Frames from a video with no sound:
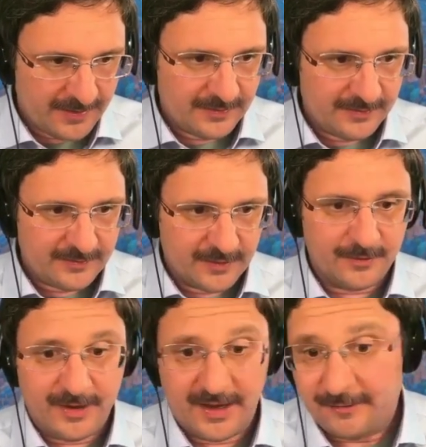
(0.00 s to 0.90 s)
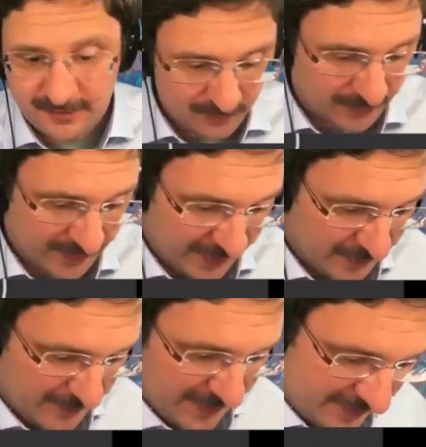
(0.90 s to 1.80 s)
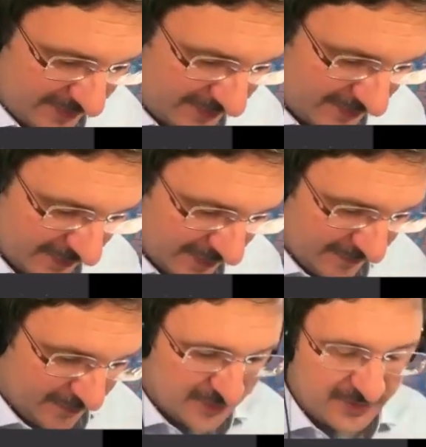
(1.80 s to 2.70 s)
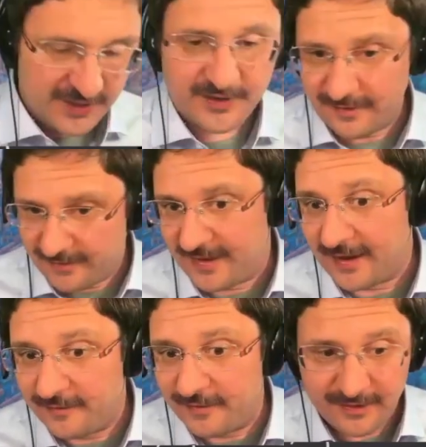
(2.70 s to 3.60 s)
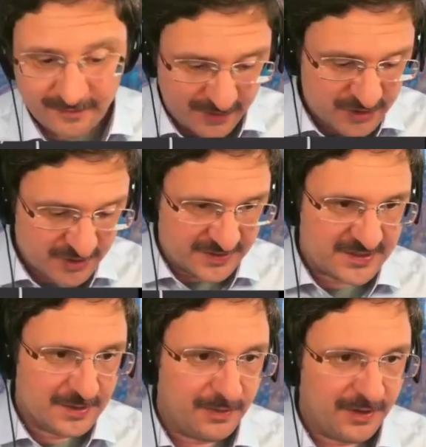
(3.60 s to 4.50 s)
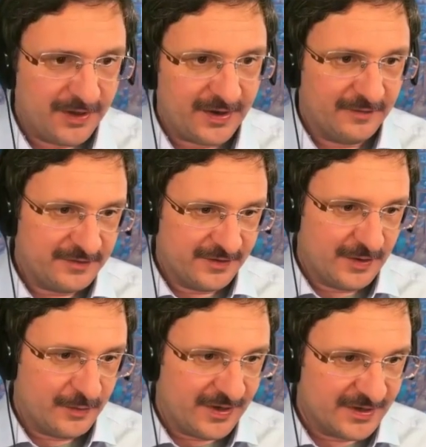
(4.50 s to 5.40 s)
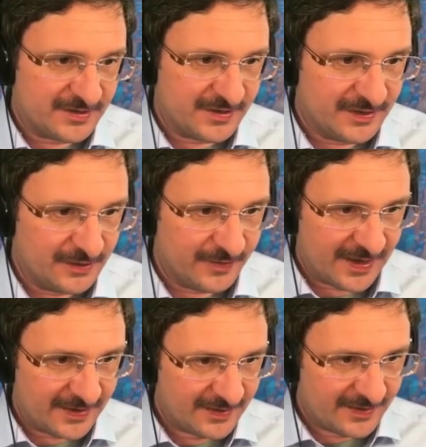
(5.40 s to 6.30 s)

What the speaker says: So we have to employ other methods. And of course here, thankfully, the function is simple enough so that we can still do that.